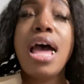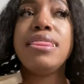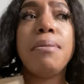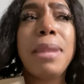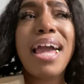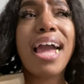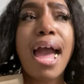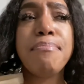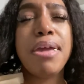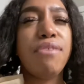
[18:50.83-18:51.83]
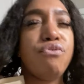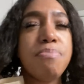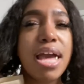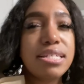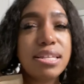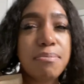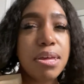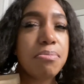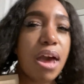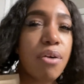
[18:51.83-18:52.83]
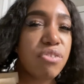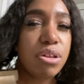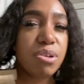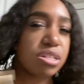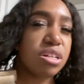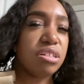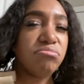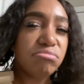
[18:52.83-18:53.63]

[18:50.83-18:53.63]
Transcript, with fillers: The black guy made a few passes at me, but I really wasn't